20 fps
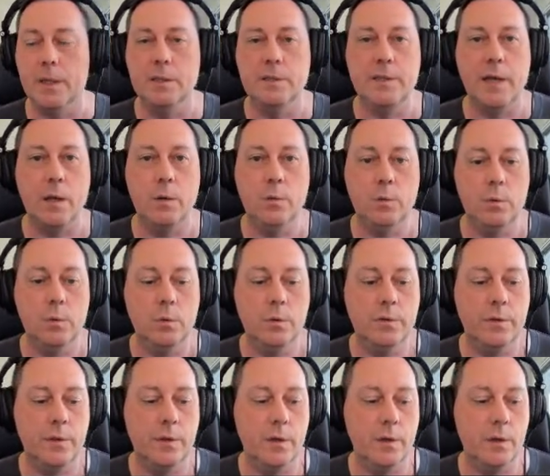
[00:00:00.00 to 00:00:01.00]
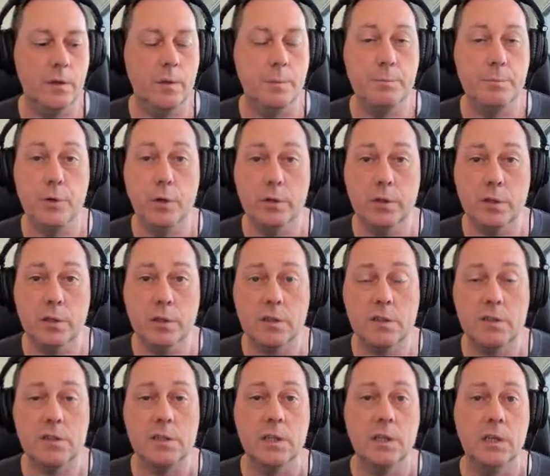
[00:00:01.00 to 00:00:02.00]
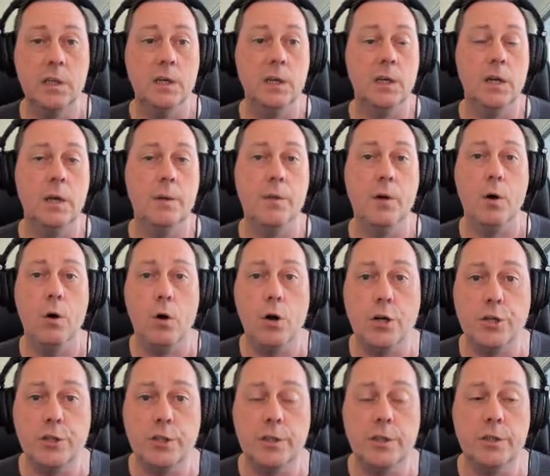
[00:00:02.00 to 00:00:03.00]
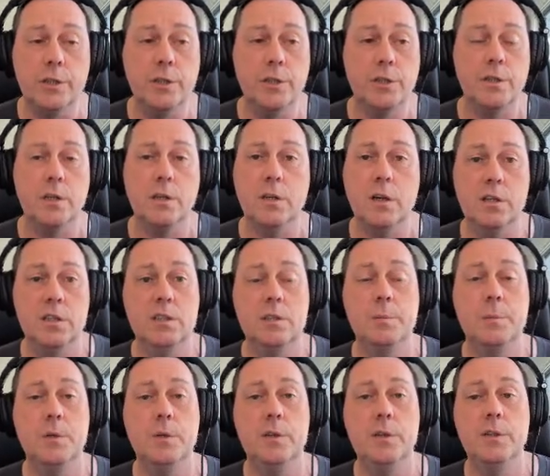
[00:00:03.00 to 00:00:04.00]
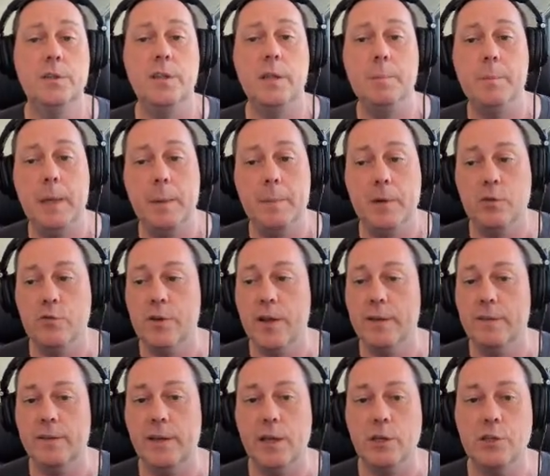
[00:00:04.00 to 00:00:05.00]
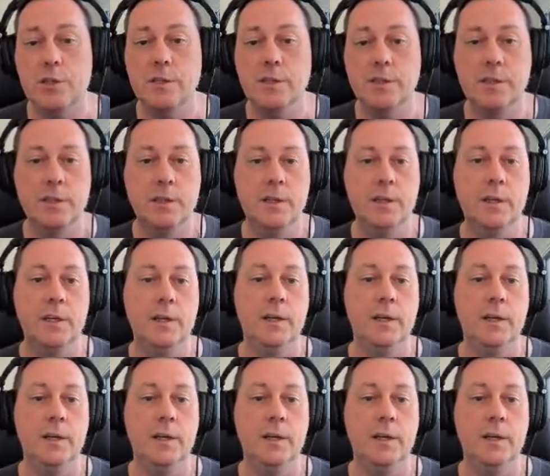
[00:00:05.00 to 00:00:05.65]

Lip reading: download the products, the orders, the customers, the payment transactions.